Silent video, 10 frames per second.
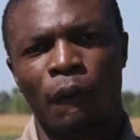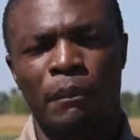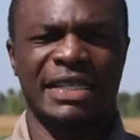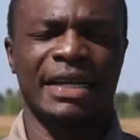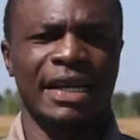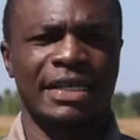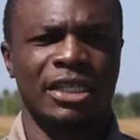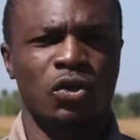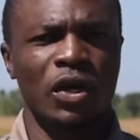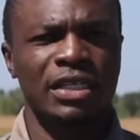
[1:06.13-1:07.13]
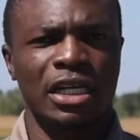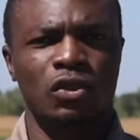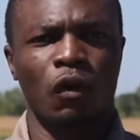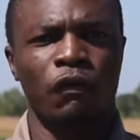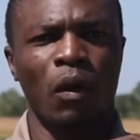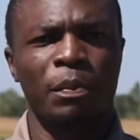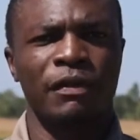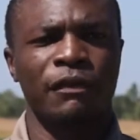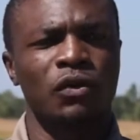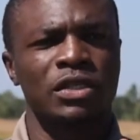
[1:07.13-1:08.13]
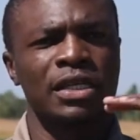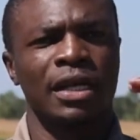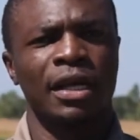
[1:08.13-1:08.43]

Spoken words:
butternut, 2 hectares of open field